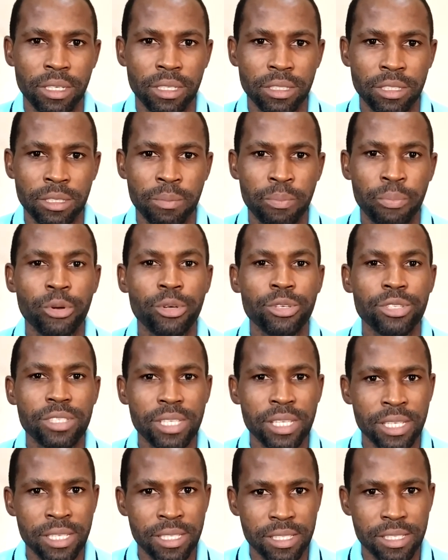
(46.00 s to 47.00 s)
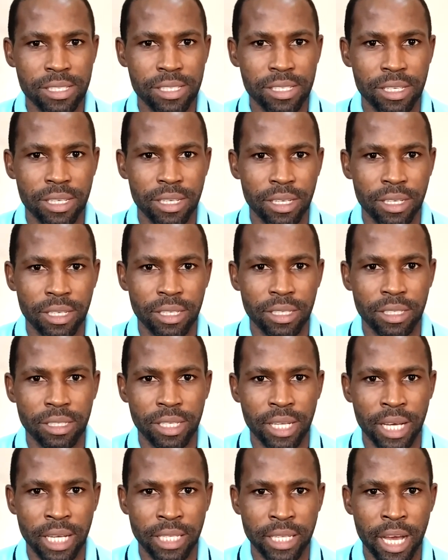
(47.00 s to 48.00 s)
the proceeds
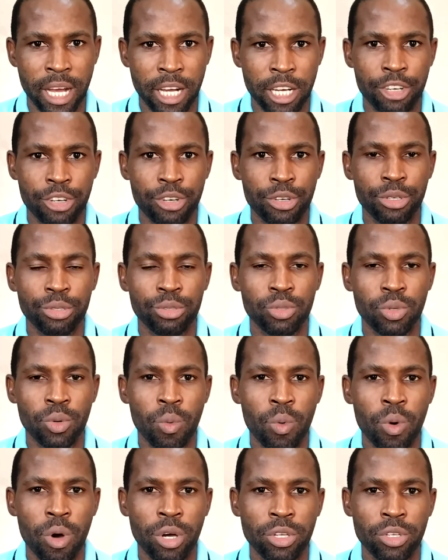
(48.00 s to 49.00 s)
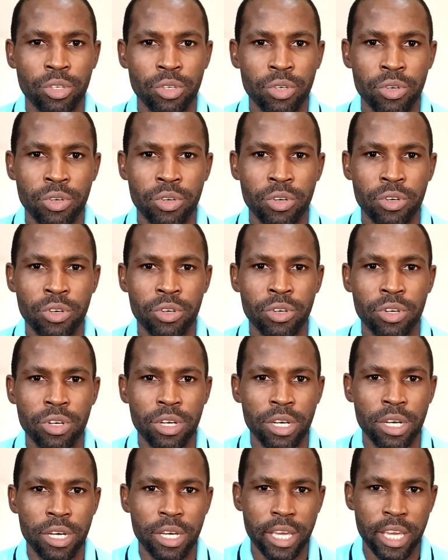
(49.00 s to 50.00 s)
that accrue to one who
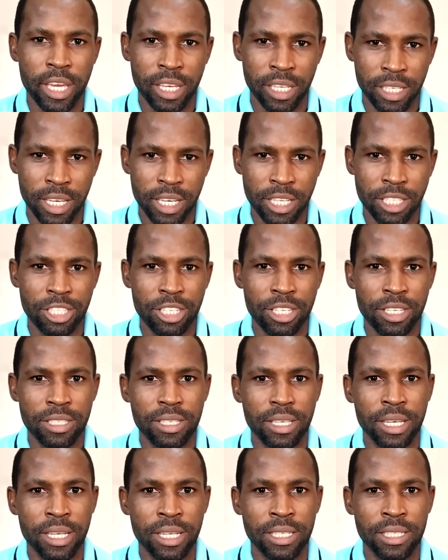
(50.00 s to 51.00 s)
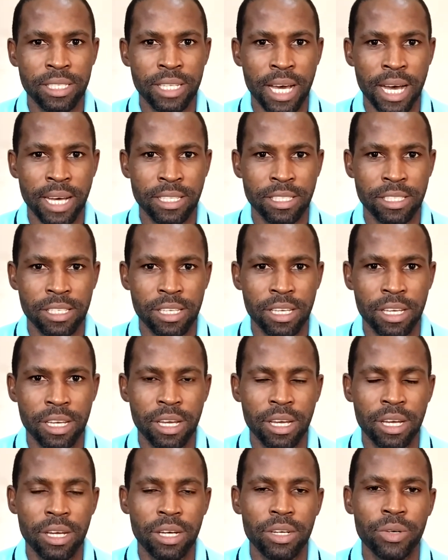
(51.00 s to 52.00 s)
engages in that
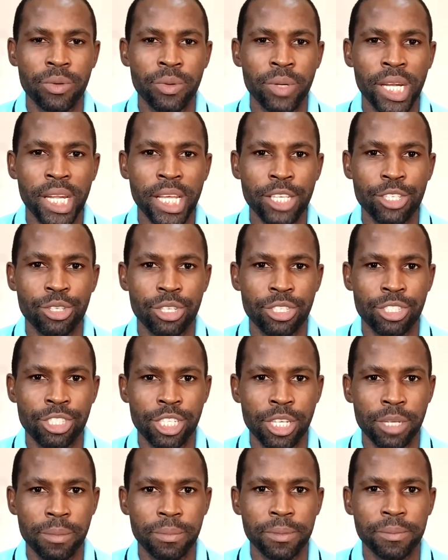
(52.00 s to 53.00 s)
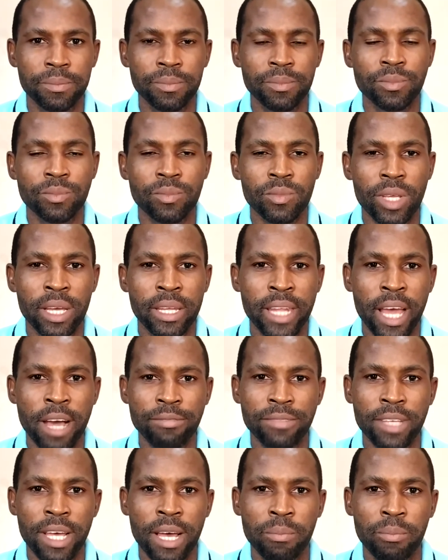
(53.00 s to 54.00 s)
relationship. And
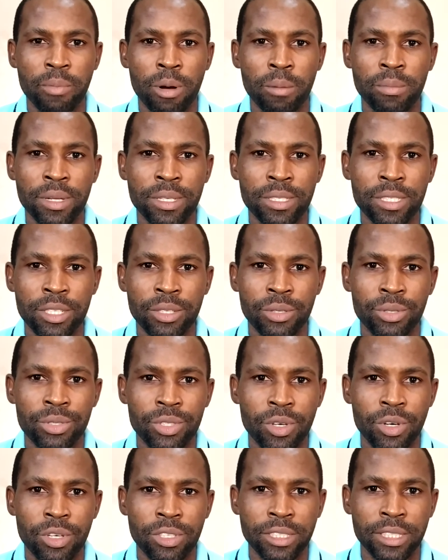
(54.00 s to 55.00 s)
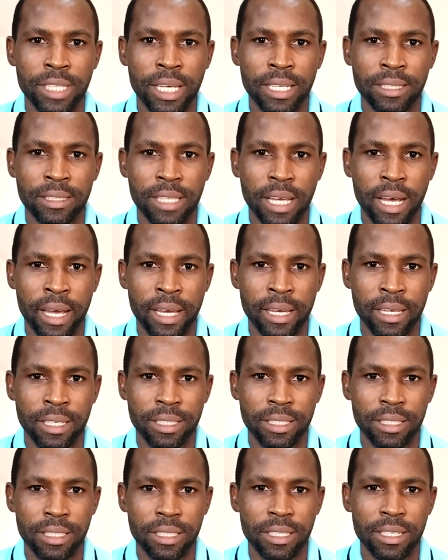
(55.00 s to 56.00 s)
after publishing those content, I
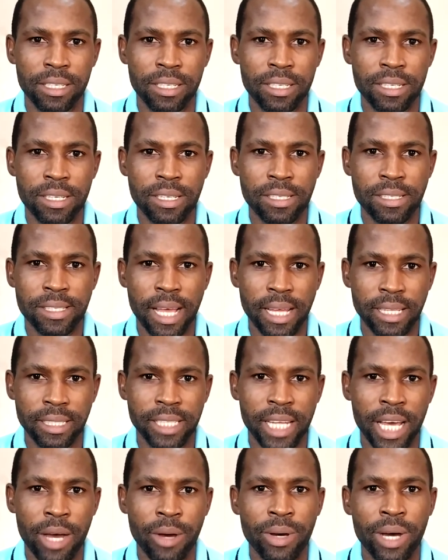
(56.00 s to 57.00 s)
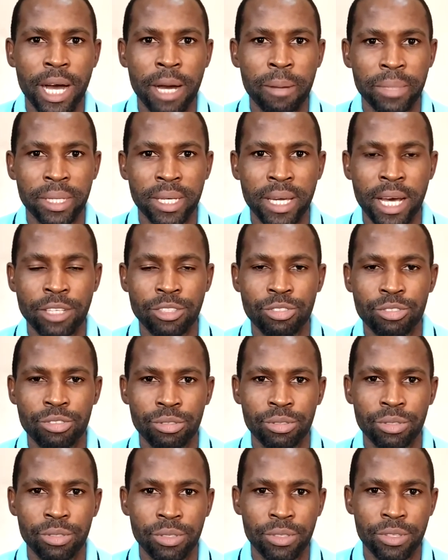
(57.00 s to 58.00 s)
sat down and began
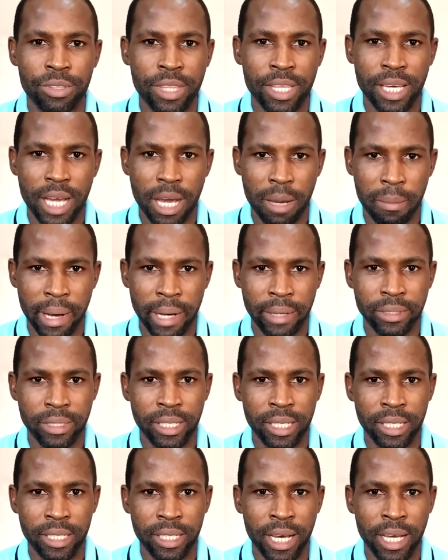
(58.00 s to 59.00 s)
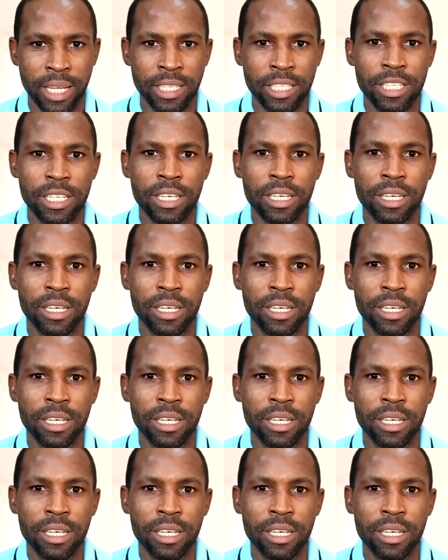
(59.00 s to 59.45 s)
to think about them, and